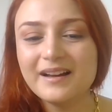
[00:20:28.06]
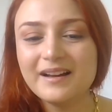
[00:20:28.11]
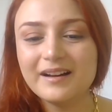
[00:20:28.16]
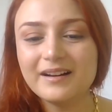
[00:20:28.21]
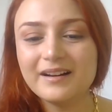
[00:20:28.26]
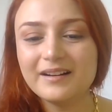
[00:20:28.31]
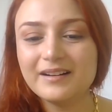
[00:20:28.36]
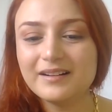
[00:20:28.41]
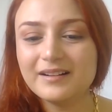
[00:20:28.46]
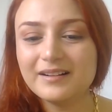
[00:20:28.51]

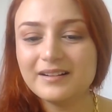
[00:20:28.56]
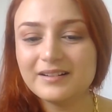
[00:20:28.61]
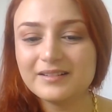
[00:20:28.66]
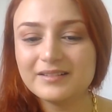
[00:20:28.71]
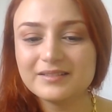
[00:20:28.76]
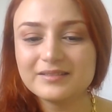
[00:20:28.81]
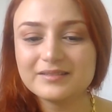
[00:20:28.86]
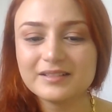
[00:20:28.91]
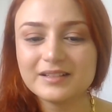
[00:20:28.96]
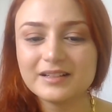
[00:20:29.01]

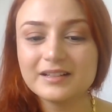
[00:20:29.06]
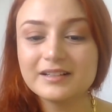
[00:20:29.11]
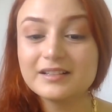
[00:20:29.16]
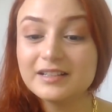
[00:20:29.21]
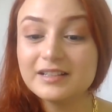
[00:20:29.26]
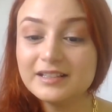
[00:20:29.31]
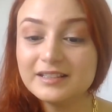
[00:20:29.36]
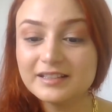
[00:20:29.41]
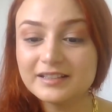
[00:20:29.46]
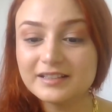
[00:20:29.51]
uh,
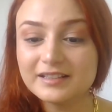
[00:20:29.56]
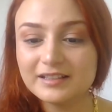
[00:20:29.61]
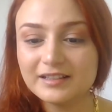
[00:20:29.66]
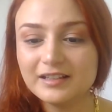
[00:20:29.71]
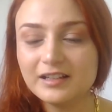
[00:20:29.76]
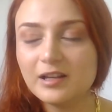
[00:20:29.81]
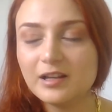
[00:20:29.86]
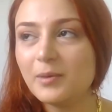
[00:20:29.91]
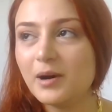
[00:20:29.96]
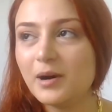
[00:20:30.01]

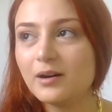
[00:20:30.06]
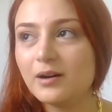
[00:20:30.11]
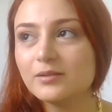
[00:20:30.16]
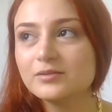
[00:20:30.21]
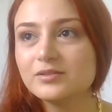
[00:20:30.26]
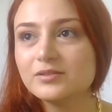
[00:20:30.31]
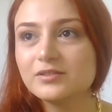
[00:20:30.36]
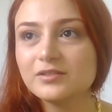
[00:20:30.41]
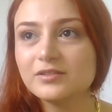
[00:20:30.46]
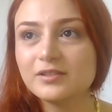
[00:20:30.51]
critical
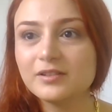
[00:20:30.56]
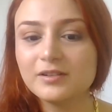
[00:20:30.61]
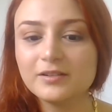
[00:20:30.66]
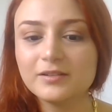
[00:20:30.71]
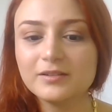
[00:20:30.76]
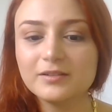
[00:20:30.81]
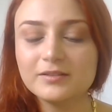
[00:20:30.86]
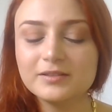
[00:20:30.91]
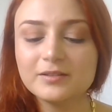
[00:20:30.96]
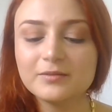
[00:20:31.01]
about
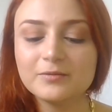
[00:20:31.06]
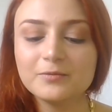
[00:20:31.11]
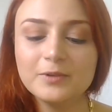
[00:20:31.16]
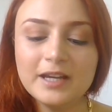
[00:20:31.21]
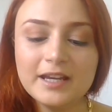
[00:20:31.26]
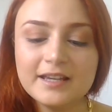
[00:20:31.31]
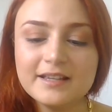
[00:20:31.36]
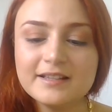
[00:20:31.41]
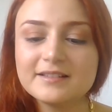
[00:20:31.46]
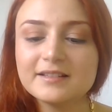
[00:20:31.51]
uh, the
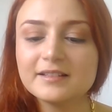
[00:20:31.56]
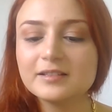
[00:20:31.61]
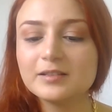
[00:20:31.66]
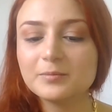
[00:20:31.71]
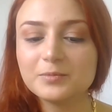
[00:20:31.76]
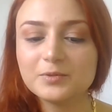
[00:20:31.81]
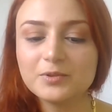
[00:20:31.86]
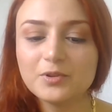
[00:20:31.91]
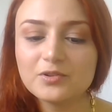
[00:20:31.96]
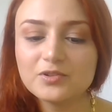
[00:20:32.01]
ways and
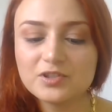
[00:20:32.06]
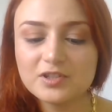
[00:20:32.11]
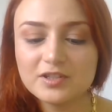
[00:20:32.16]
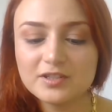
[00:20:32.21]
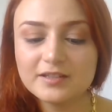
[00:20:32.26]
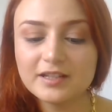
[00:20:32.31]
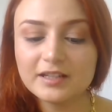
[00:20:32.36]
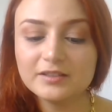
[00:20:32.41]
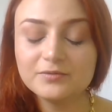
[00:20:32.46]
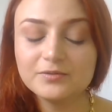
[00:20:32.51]

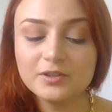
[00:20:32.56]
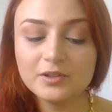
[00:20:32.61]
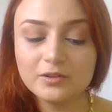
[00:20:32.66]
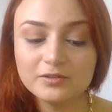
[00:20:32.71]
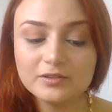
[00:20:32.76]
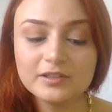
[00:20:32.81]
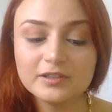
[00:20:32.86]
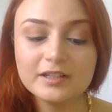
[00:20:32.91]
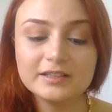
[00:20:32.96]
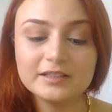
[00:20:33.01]
approaches that we
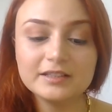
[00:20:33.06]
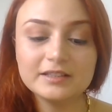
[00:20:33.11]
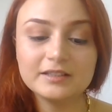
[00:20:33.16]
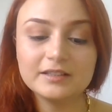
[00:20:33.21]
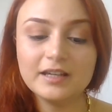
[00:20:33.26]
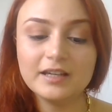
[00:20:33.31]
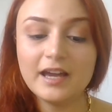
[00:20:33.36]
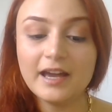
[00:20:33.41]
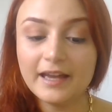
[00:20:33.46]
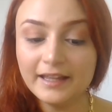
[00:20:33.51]

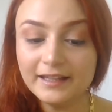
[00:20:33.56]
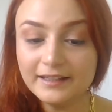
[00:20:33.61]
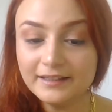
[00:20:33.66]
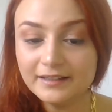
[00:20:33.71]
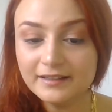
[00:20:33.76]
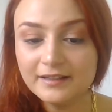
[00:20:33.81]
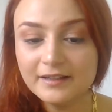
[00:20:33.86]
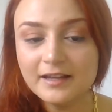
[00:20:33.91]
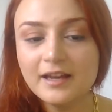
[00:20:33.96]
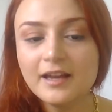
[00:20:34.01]
already
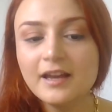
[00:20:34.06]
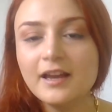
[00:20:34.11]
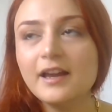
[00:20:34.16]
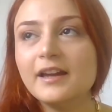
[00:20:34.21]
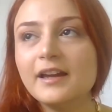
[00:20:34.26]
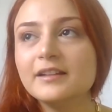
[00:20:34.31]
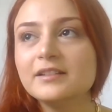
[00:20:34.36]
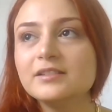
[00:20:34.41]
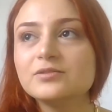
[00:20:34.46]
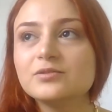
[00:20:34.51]
had
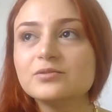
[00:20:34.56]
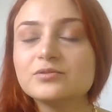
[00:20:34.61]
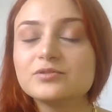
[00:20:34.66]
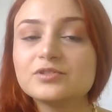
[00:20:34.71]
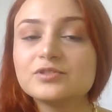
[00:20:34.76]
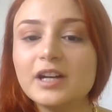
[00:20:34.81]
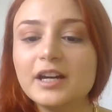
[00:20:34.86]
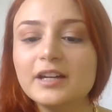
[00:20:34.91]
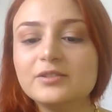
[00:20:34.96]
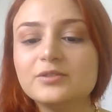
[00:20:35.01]
and to
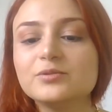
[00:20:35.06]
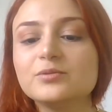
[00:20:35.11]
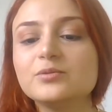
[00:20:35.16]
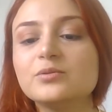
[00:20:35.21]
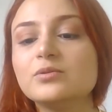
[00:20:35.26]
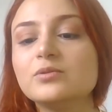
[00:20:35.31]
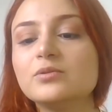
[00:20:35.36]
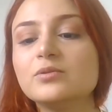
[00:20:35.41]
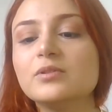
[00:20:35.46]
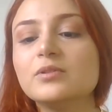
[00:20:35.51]
try to
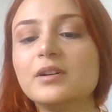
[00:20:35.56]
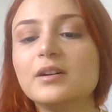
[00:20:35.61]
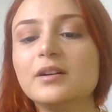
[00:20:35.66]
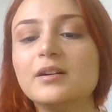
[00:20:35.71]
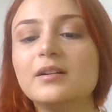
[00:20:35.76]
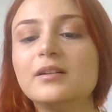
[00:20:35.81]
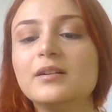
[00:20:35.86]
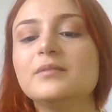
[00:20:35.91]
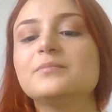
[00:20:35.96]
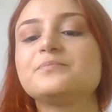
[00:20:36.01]

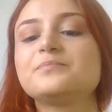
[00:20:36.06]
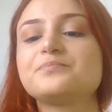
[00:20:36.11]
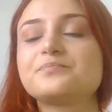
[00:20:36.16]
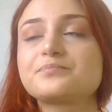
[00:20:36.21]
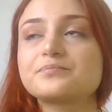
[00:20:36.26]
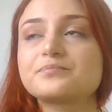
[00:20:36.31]
uh,